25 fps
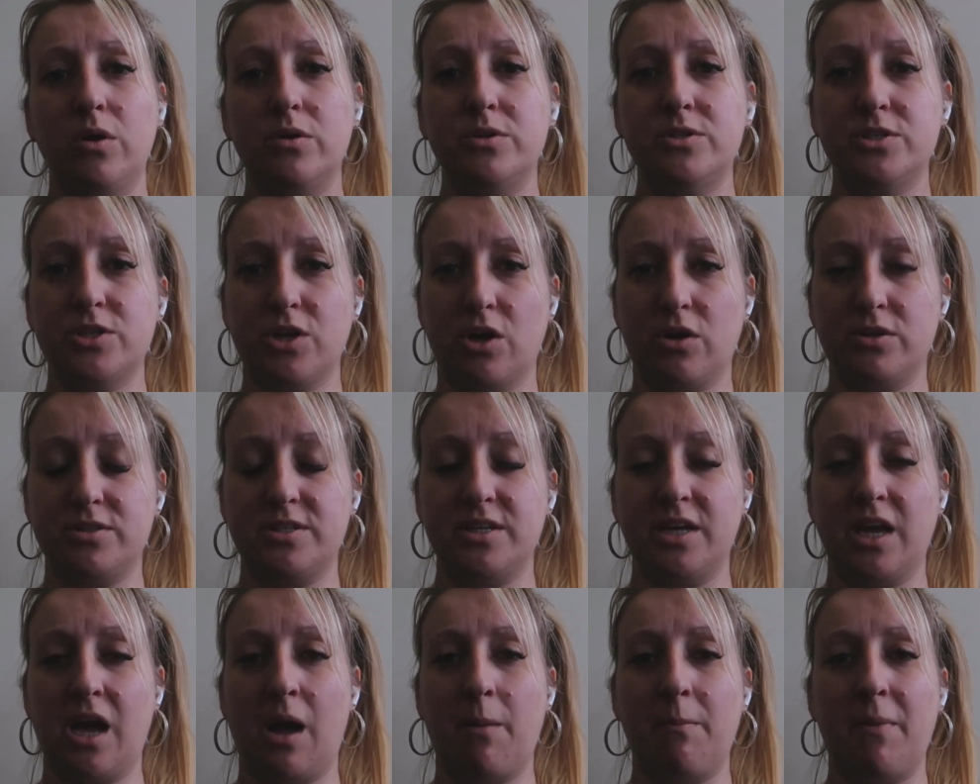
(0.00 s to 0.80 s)

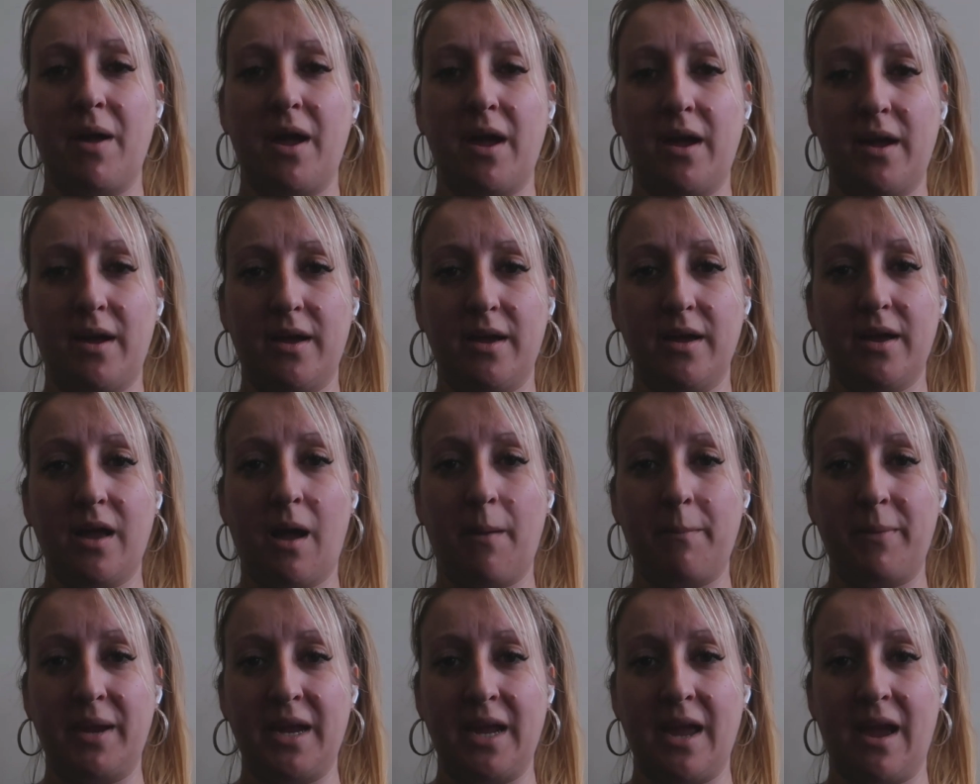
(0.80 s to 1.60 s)
started
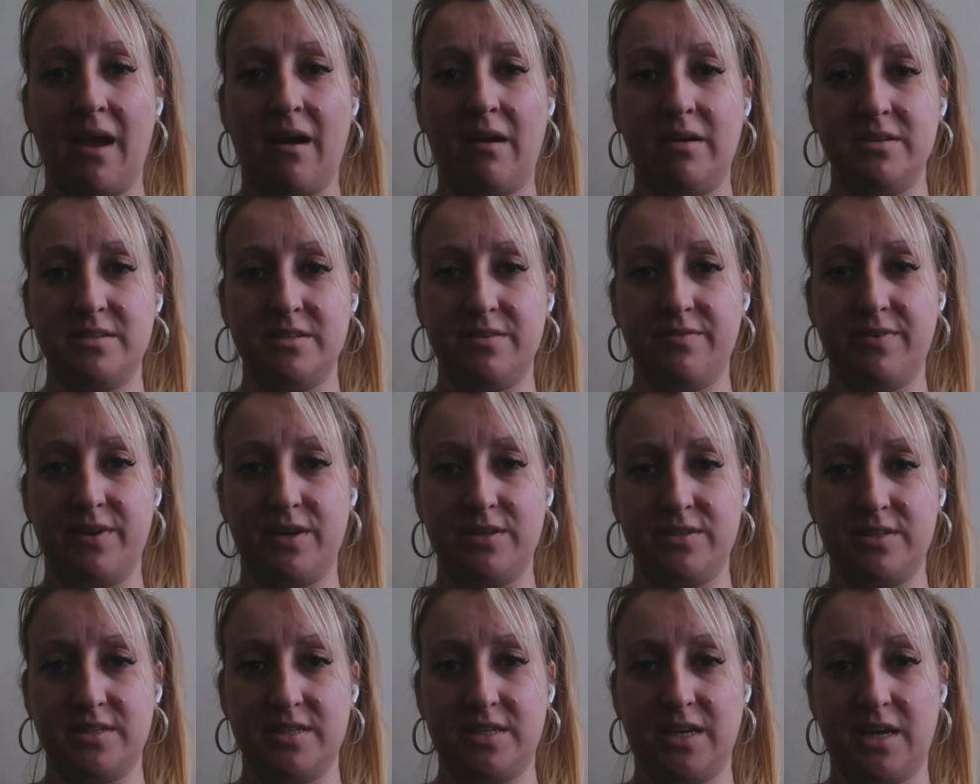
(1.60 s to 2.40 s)
coming out of
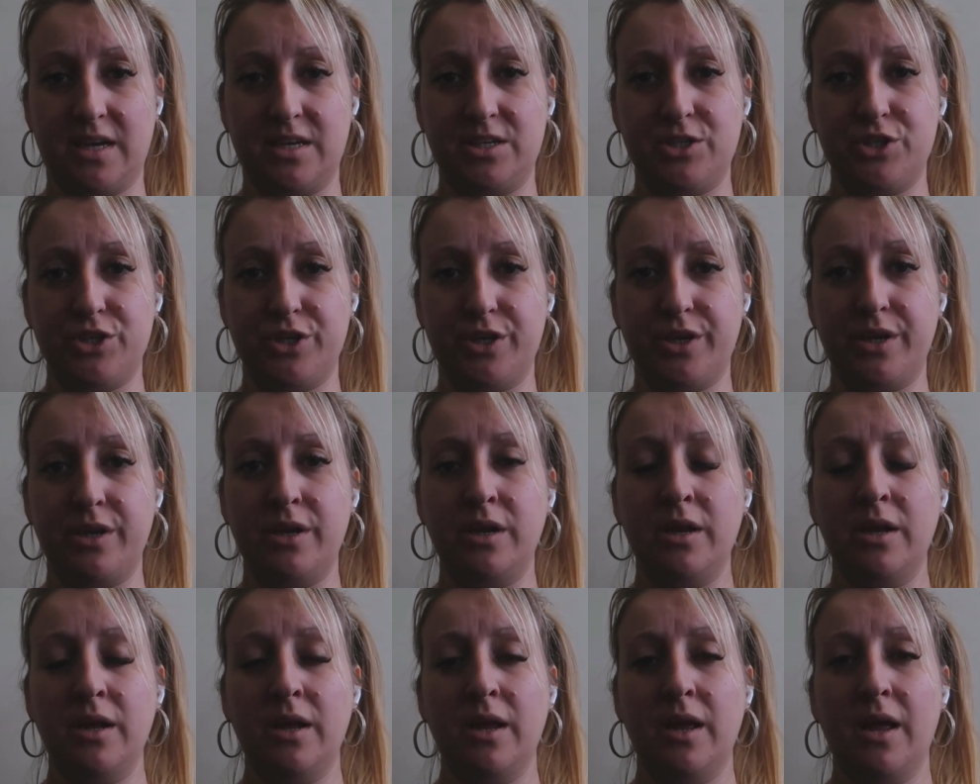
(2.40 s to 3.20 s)
her sedation,